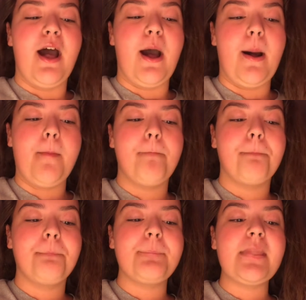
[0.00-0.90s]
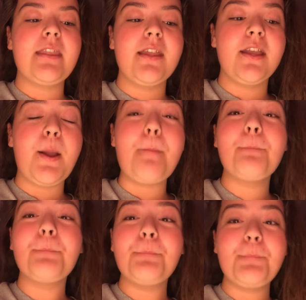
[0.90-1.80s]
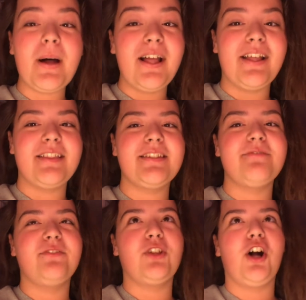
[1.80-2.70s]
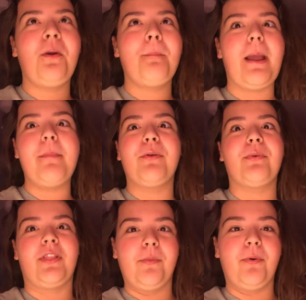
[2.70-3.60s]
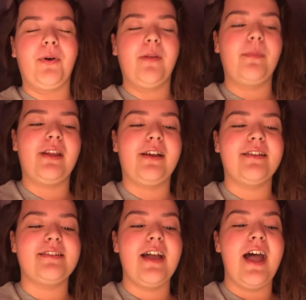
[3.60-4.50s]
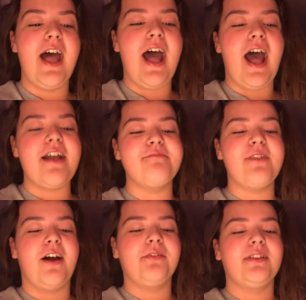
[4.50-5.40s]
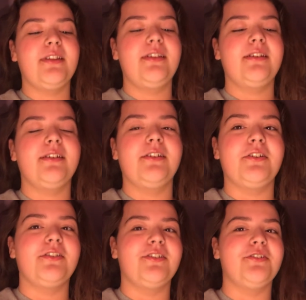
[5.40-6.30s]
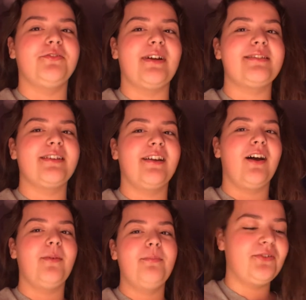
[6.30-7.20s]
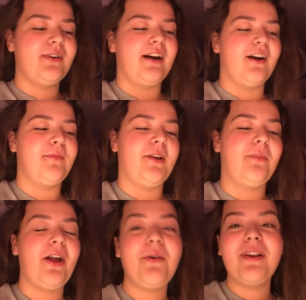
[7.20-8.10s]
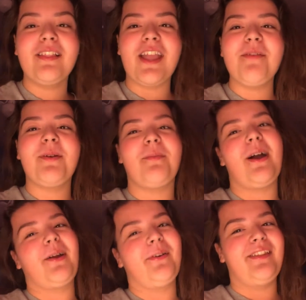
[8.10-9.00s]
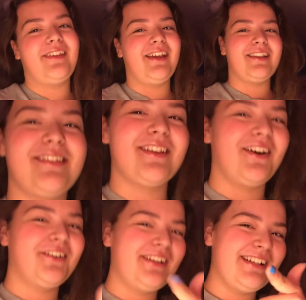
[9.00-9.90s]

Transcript: But this vlog might be really boring because I'm not really dressing up, and I'm not going to the game and I'm not going to the dance, so